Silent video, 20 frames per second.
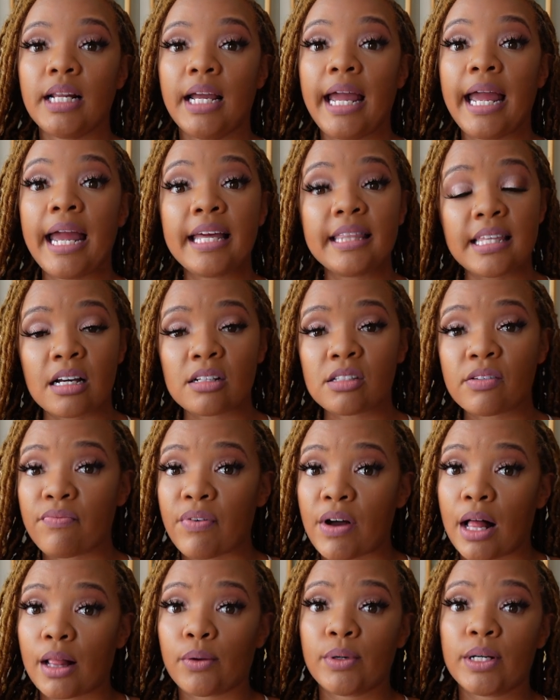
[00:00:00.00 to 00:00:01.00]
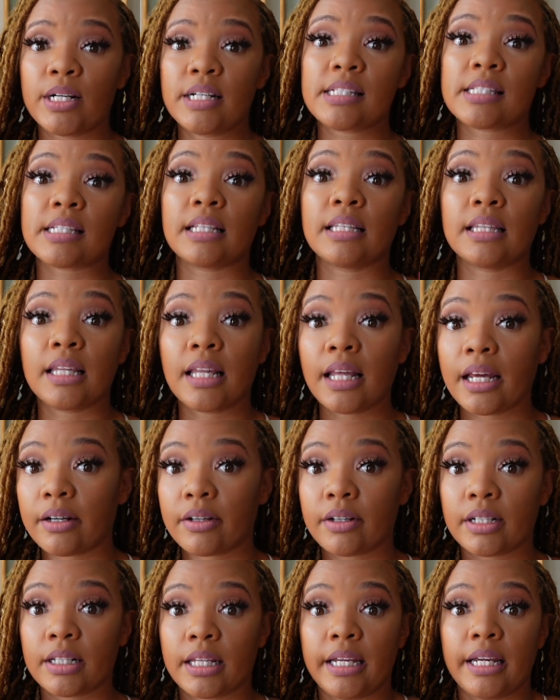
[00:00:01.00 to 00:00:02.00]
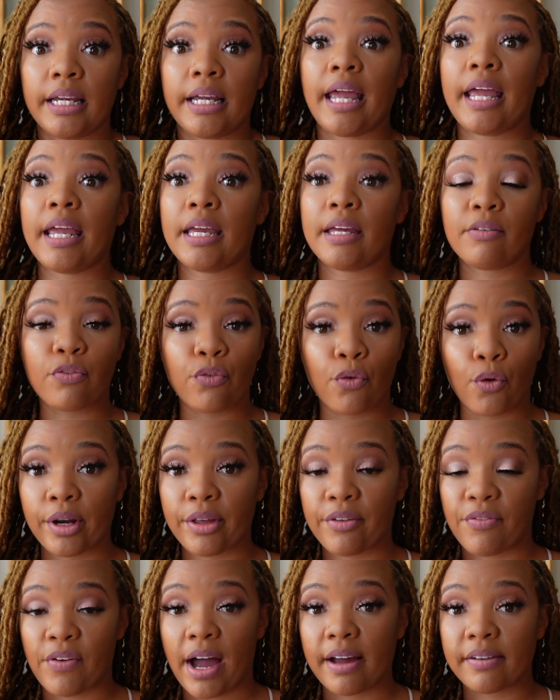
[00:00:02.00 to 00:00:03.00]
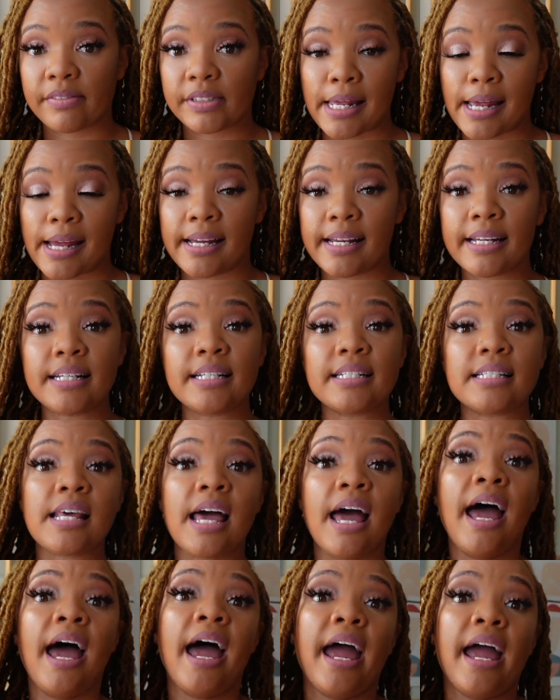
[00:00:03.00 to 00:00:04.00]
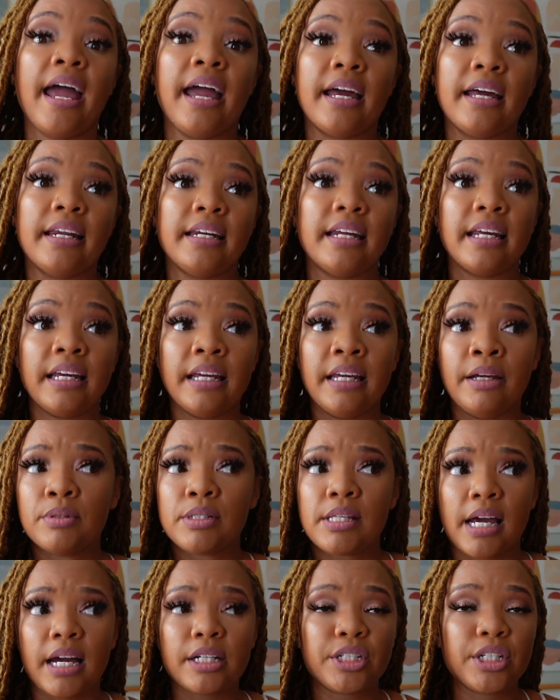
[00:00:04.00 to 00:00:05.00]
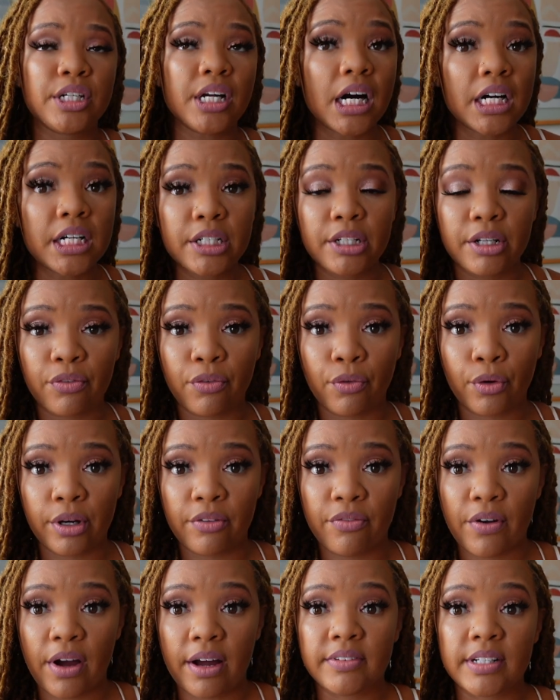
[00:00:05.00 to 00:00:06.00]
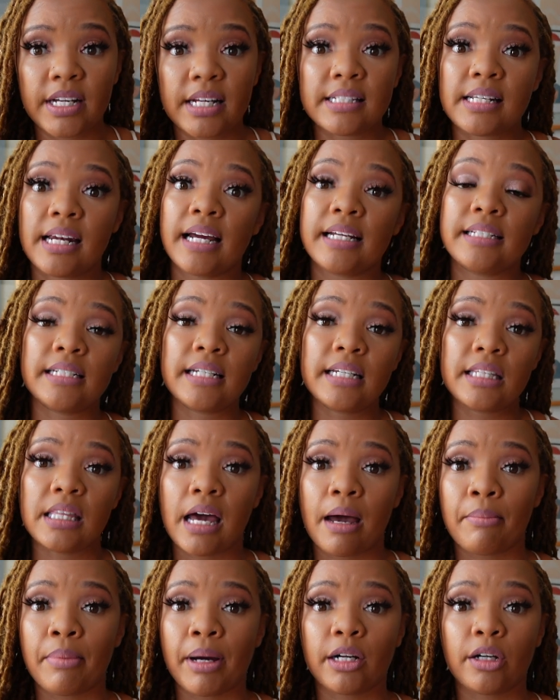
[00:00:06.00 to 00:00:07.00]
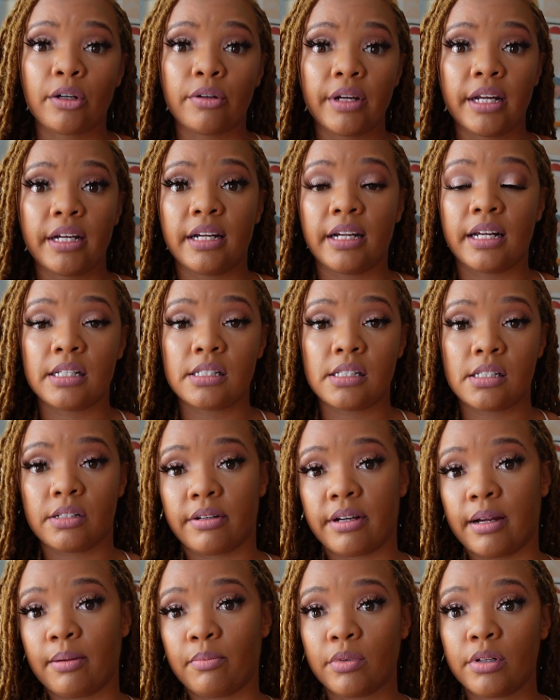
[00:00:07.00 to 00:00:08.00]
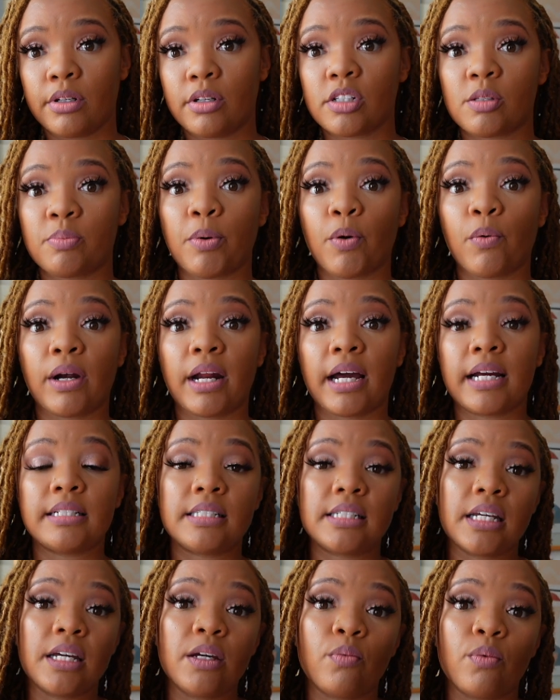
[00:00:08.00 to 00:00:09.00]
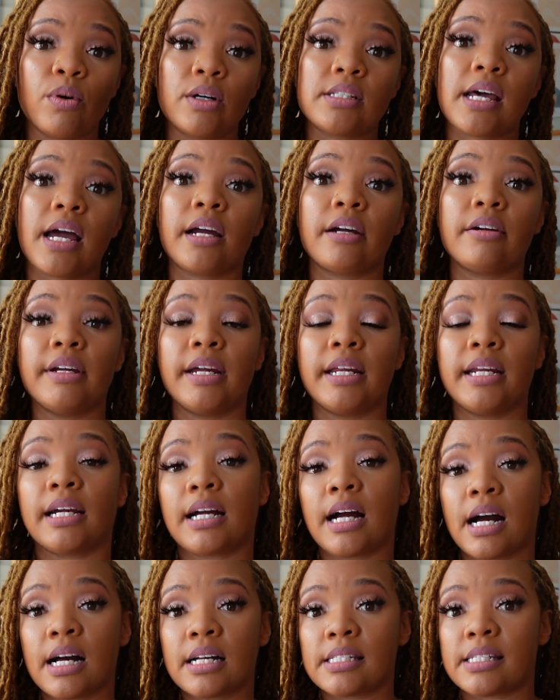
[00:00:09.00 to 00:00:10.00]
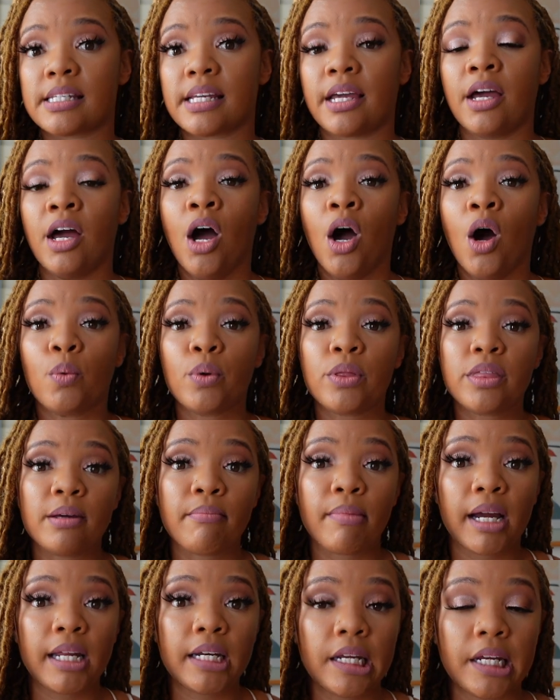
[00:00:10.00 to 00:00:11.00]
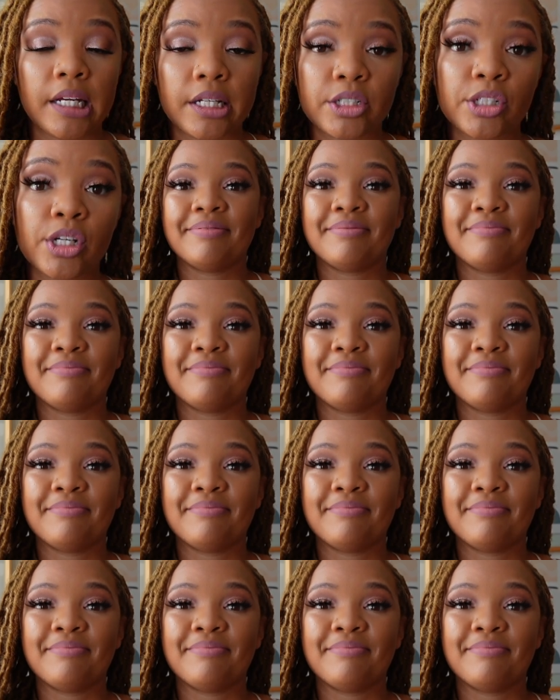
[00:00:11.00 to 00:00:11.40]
8,000 followers literally in 45 days, and it was actually under 45 days, and I did that by creating Instagram Reels. But what I did was I created content within my niche.